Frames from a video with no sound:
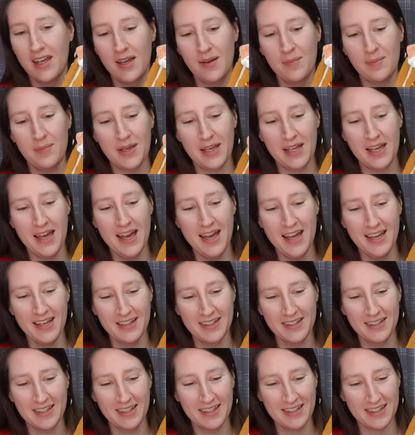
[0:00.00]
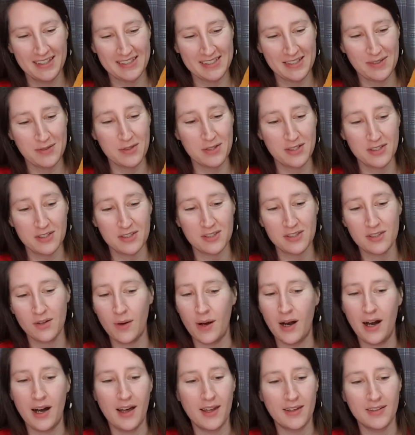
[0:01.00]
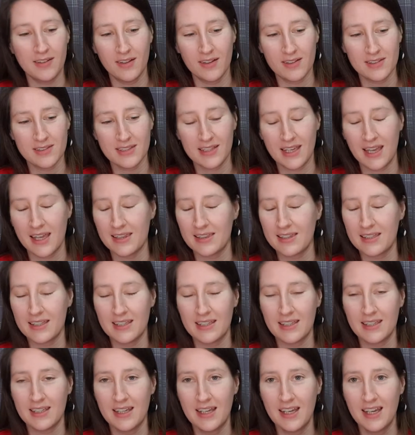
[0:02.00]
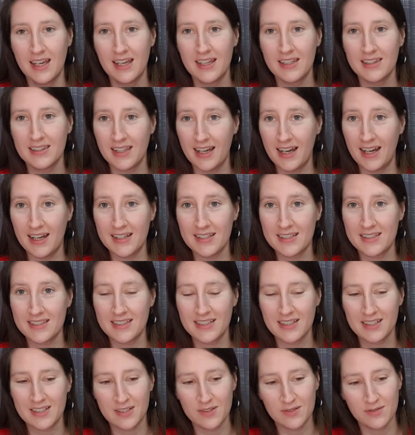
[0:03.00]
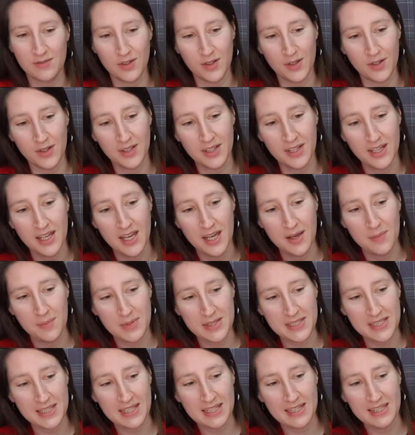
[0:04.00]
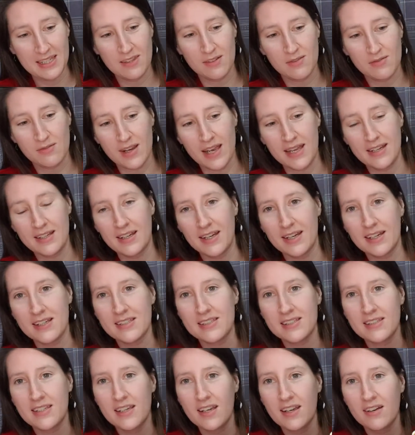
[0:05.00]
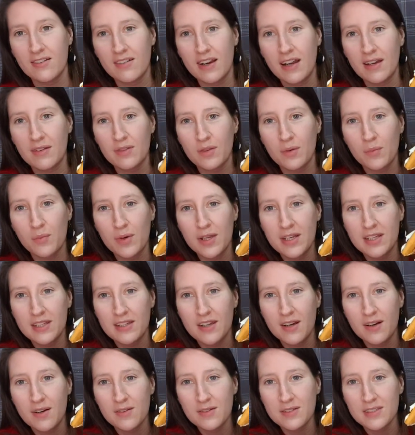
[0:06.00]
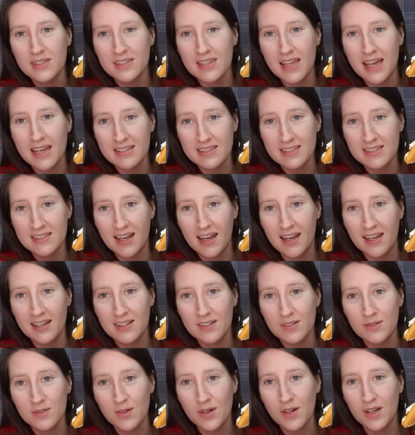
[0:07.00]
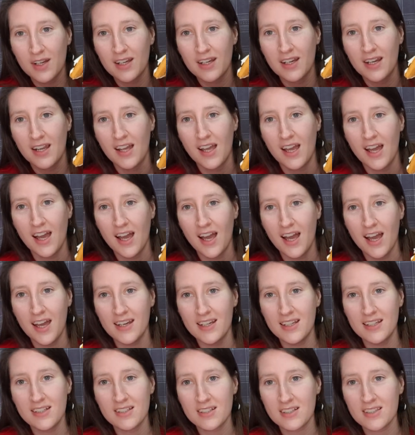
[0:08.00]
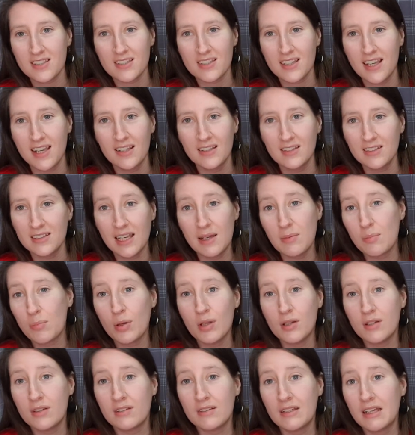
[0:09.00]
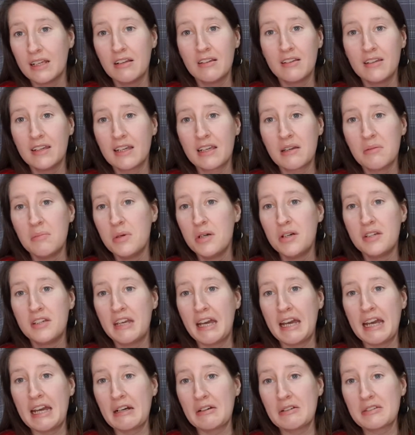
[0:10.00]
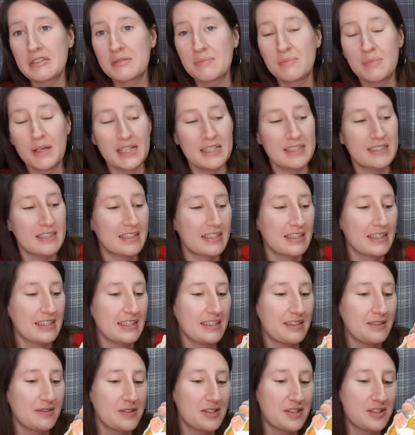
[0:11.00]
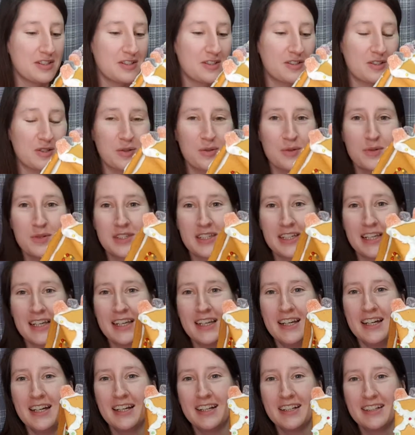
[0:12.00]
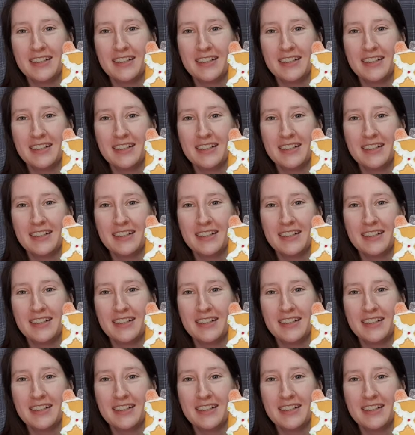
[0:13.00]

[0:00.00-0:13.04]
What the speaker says: because it was just so hard not to get the icing to run, particularly the red icing around the windows. That started to run, and it looked like blood. It looked like a murder house, basically, that was just oozing.